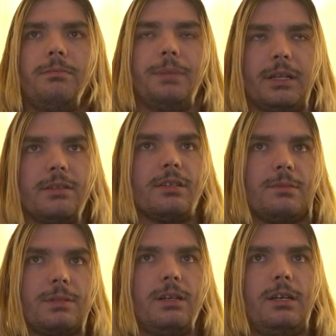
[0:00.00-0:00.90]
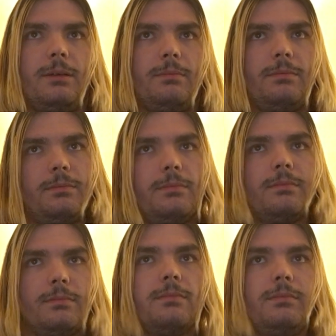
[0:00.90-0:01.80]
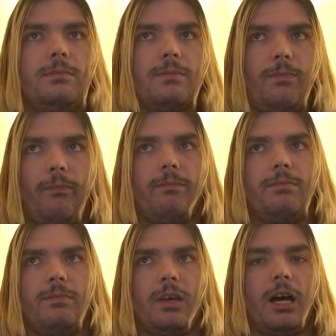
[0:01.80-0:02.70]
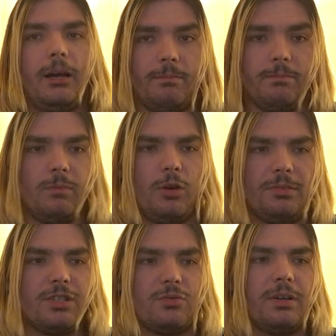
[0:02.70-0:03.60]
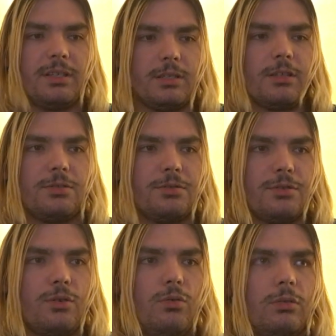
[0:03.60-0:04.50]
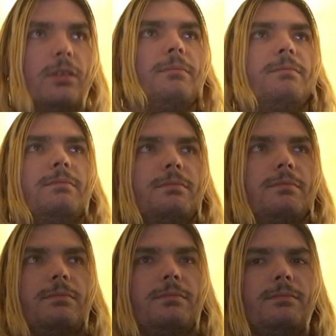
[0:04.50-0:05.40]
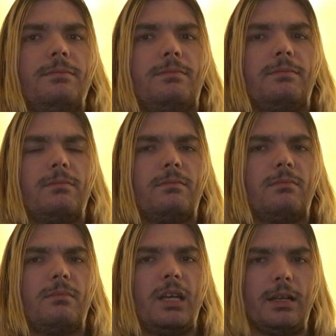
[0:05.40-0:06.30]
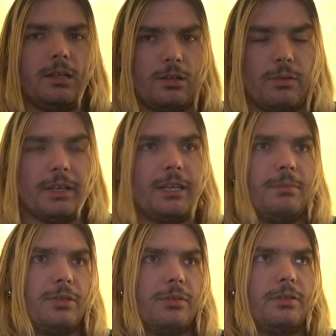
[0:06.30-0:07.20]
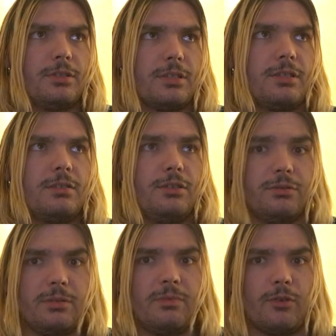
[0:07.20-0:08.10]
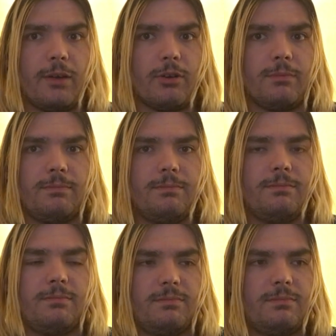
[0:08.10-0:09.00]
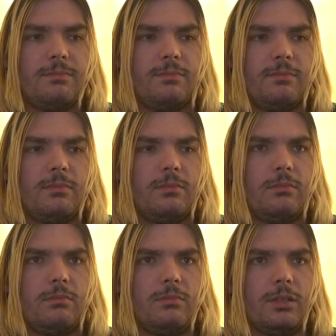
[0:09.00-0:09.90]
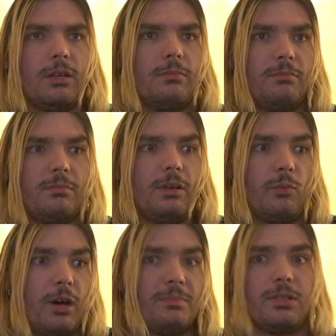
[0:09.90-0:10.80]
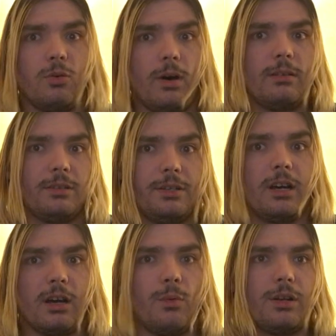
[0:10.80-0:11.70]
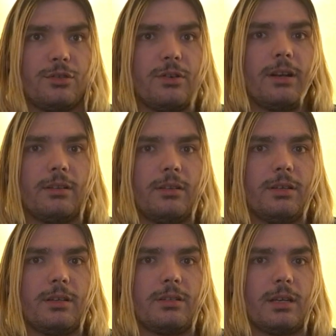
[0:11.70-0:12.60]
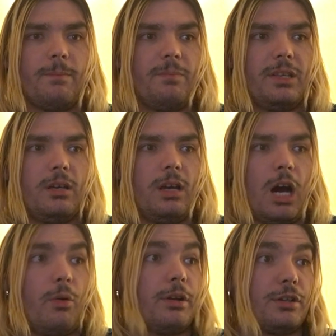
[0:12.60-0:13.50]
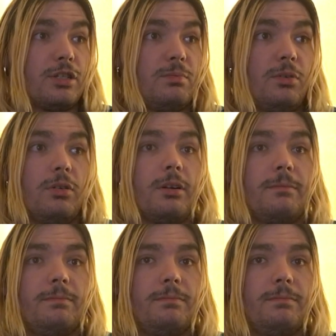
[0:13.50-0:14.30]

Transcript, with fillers: But at the same time, I'm almost 26 years old, and I don't want to keep doing just YouTube forever. You know, while I'm still wild and young. I want to try other things. Like, I want to explore.